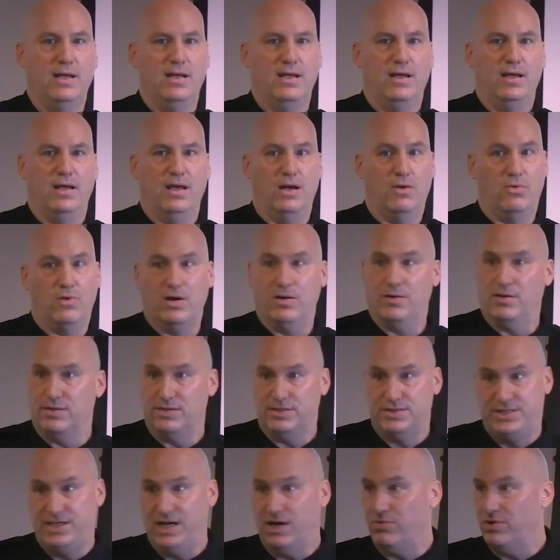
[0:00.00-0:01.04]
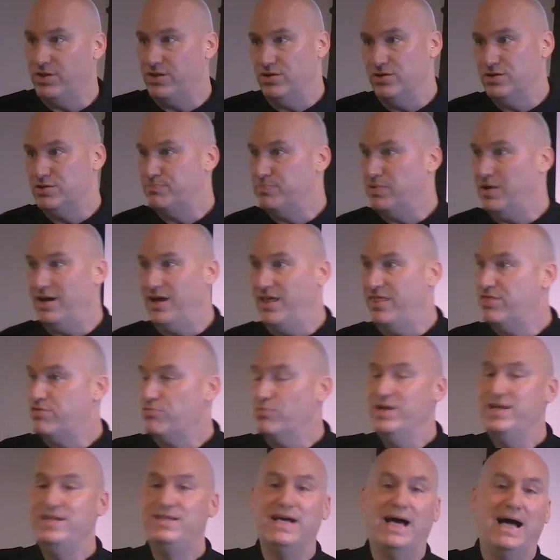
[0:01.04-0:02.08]
And I want to share with you, there's probably
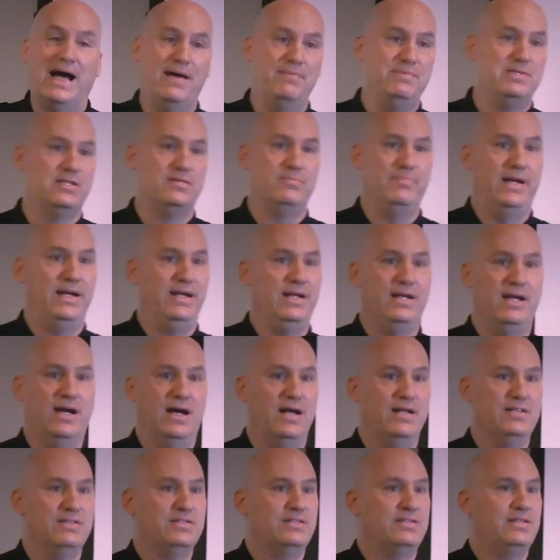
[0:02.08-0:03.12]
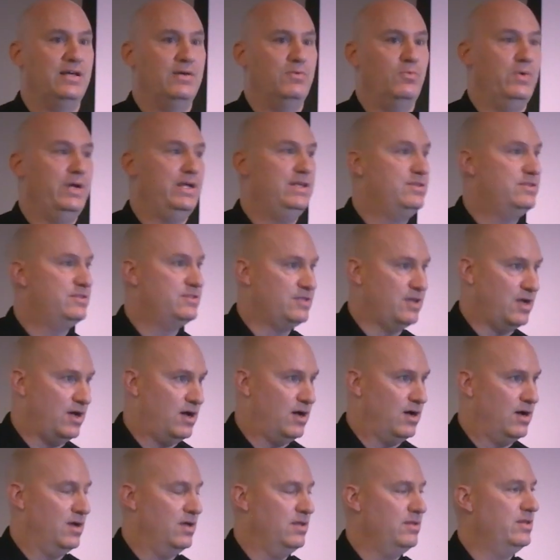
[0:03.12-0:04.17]
3 times as many guns that we
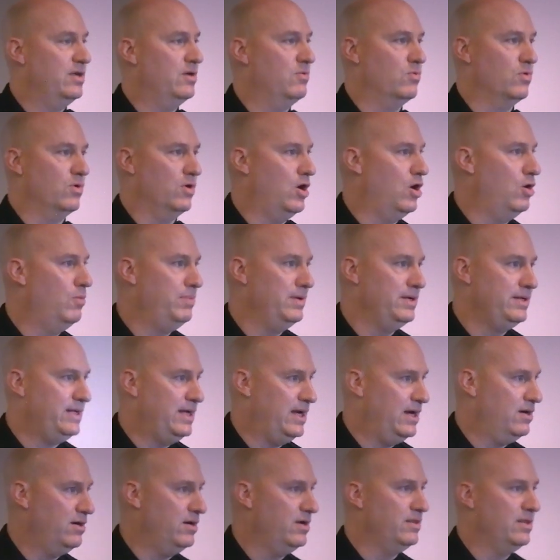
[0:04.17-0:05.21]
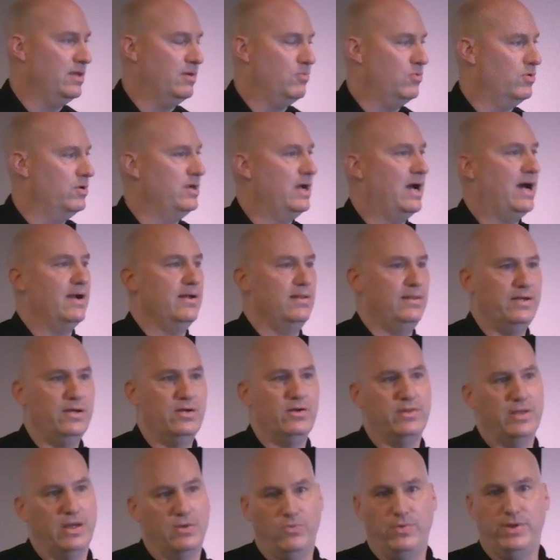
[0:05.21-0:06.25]
saw that were open carrying, that were not
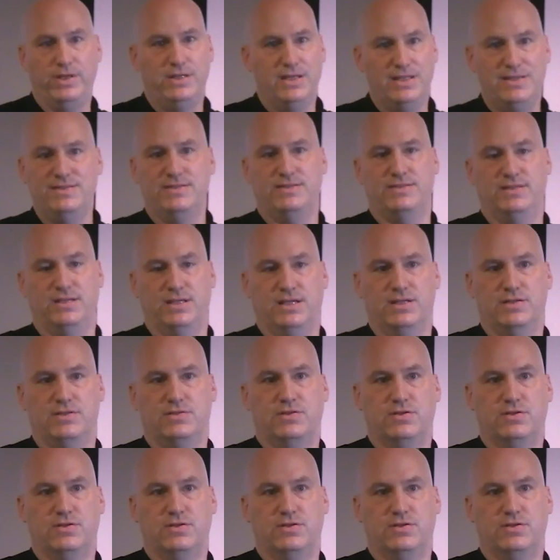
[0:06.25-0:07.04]
illegal, that we didn't seize.